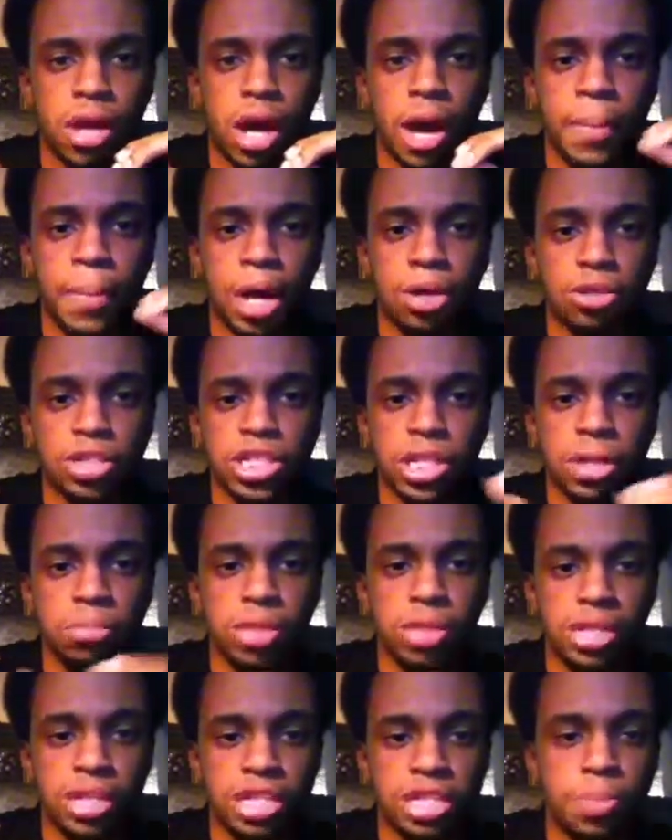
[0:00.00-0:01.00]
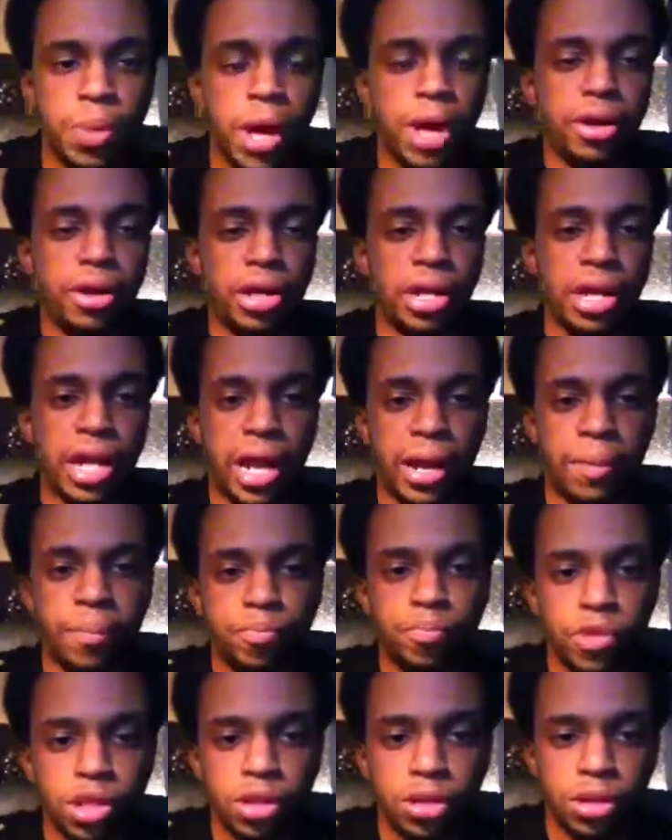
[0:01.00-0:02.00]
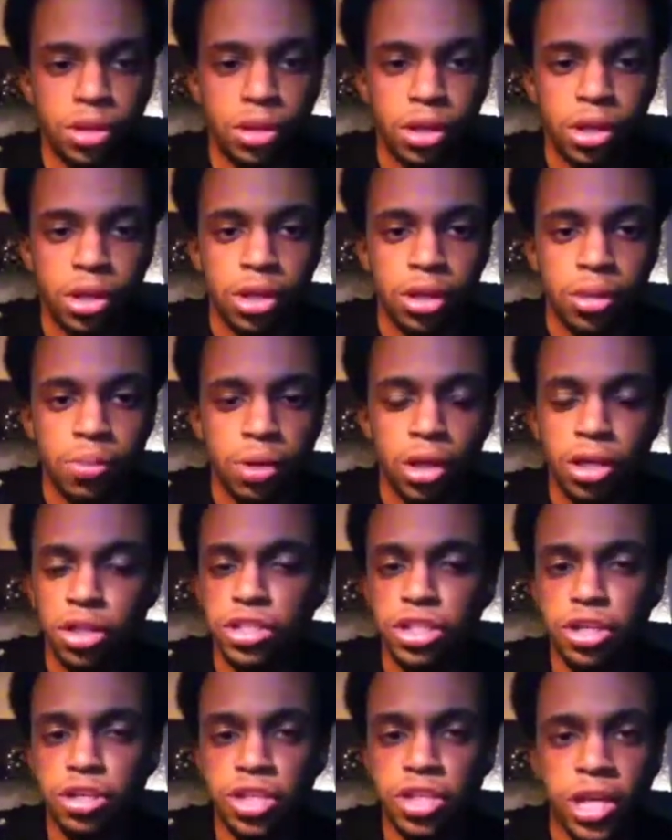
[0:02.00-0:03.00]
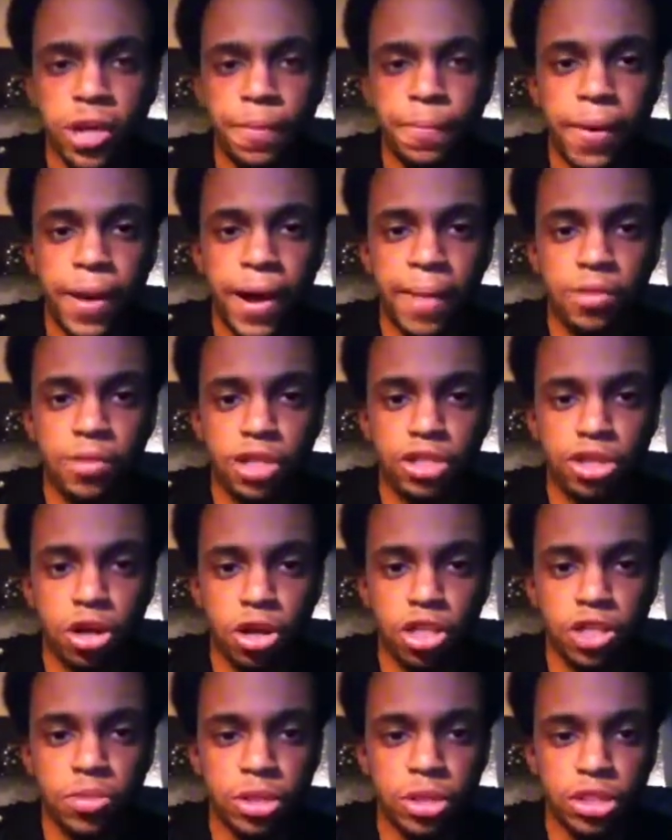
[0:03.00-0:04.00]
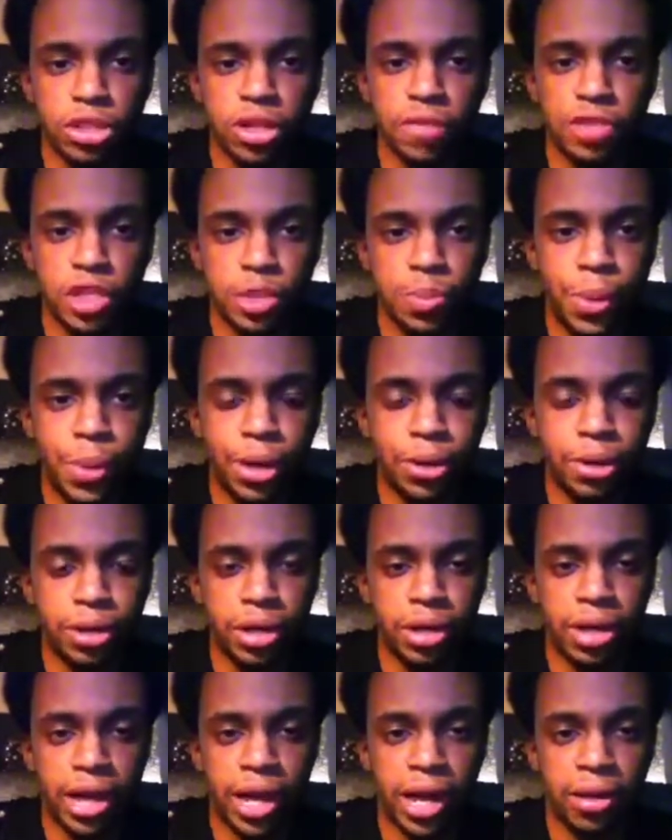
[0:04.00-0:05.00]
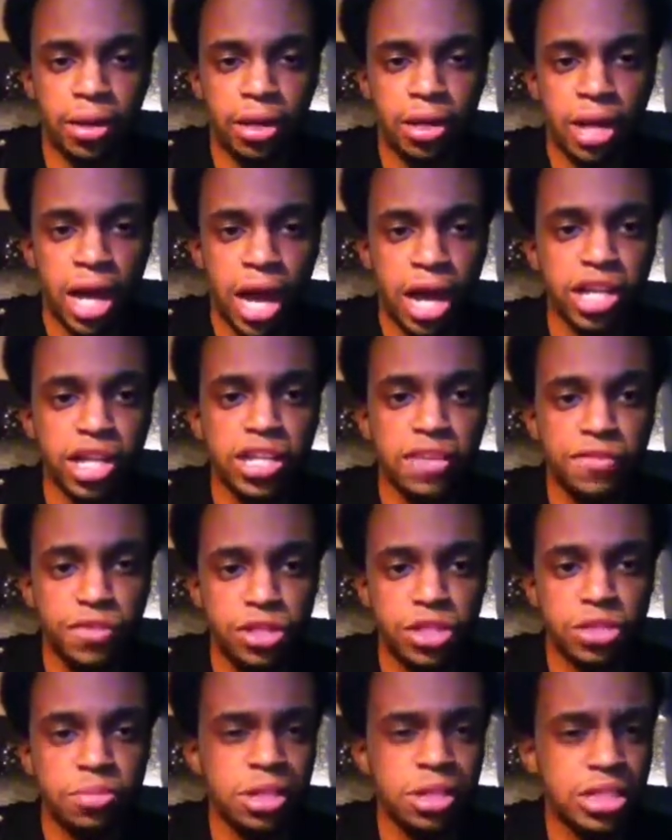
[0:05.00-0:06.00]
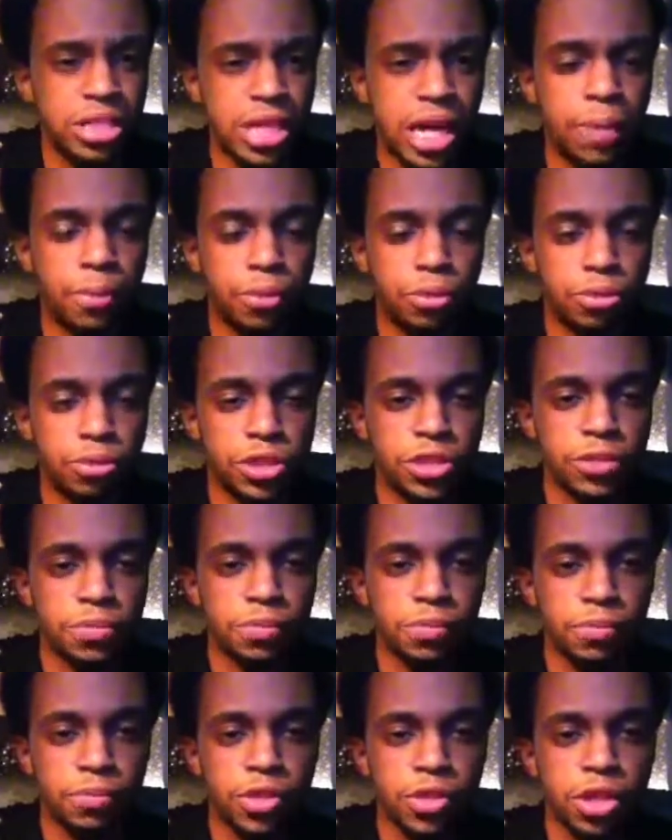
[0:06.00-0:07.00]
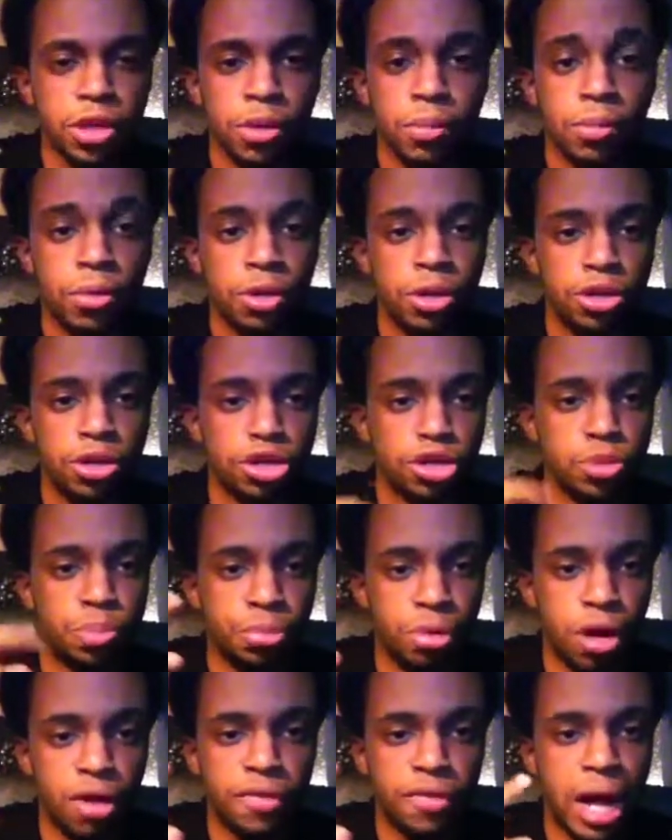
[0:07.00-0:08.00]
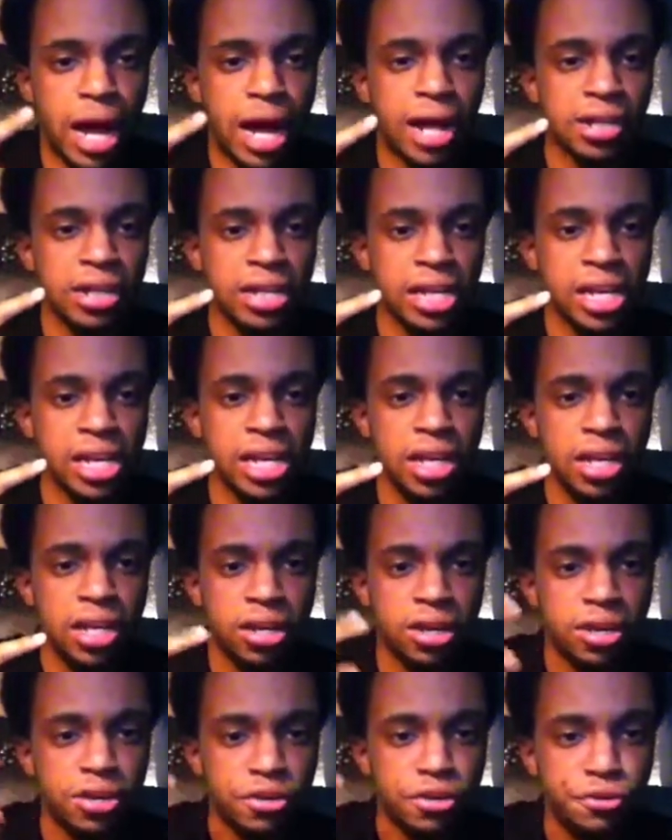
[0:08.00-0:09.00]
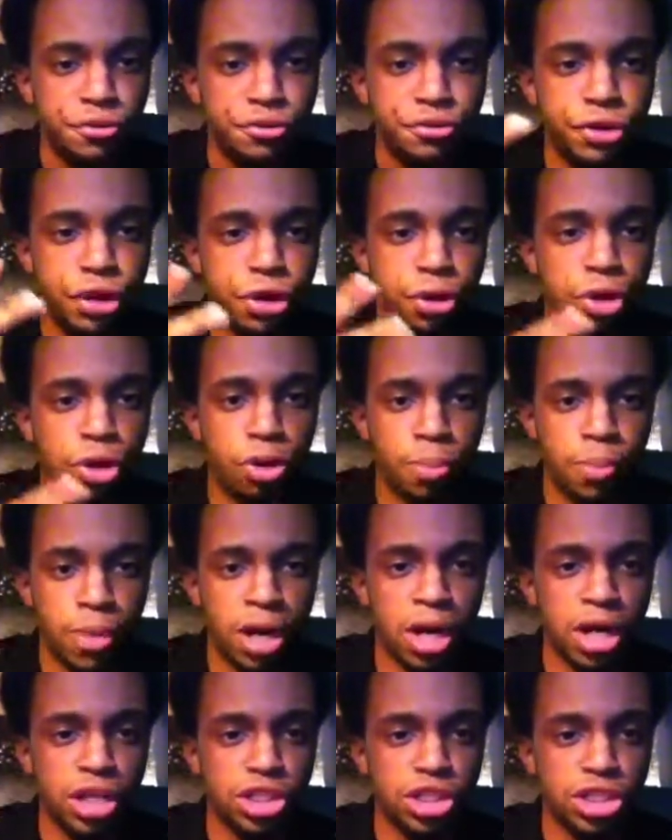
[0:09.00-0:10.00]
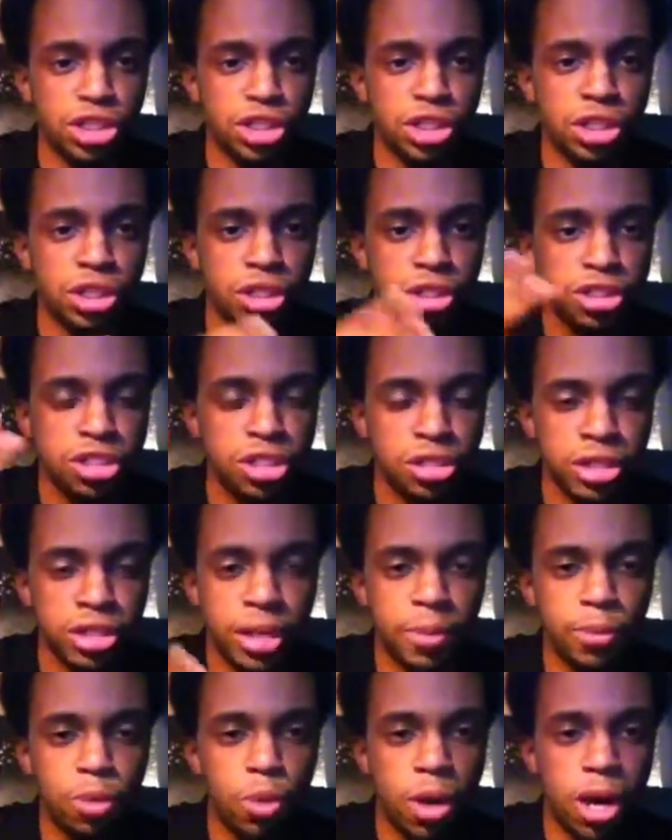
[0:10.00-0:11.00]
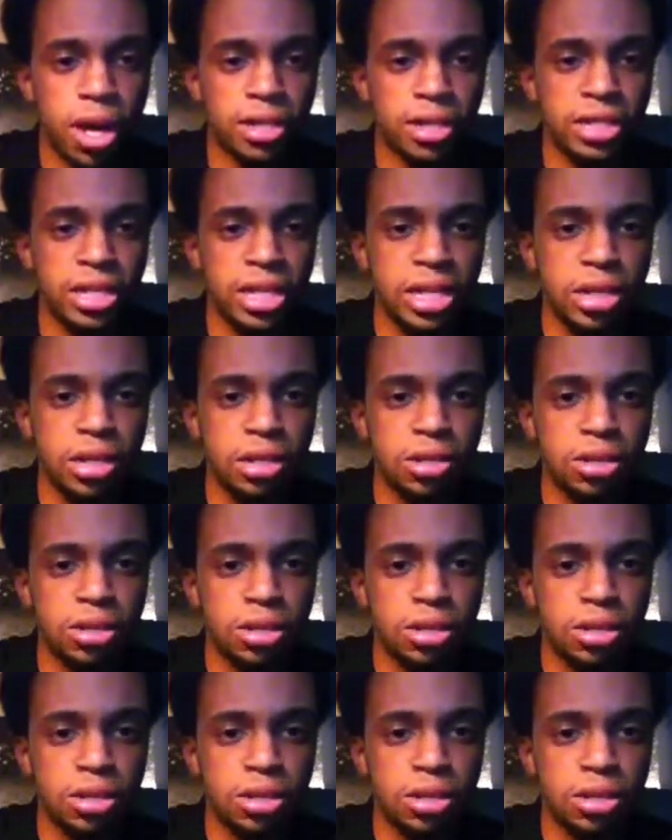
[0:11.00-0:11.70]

about something that's better than that. Because there's hip-hop that talks about stuff that's better than that. I'll give you some examples. There's Brother Ali, Pharaoh Monch, Talib Kweli,